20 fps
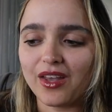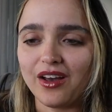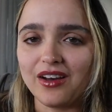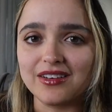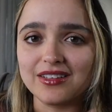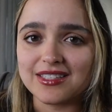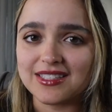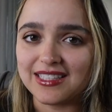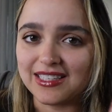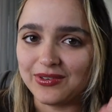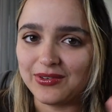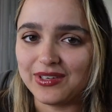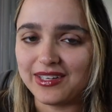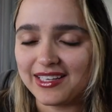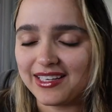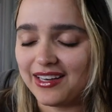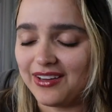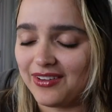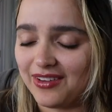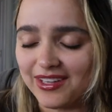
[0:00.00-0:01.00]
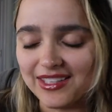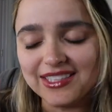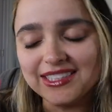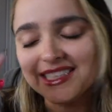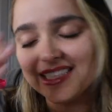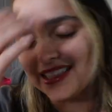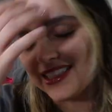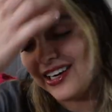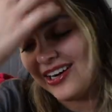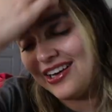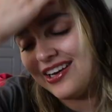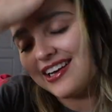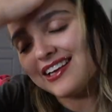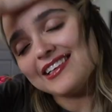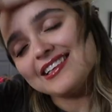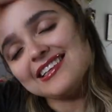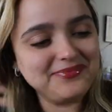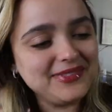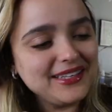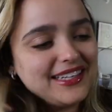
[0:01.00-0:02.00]
on a secret account on
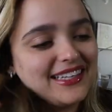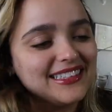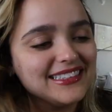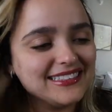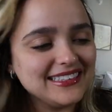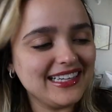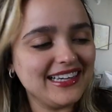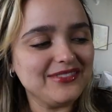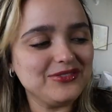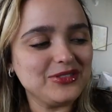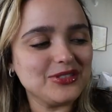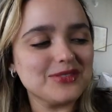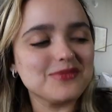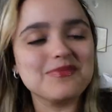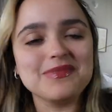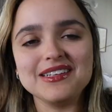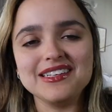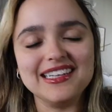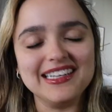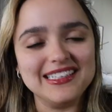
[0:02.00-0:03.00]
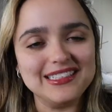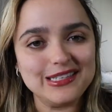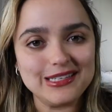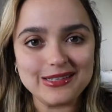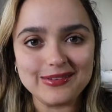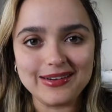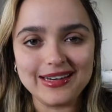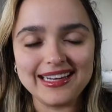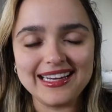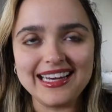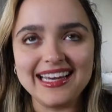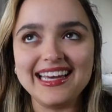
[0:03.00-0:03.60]
TikTok because I've just been into it,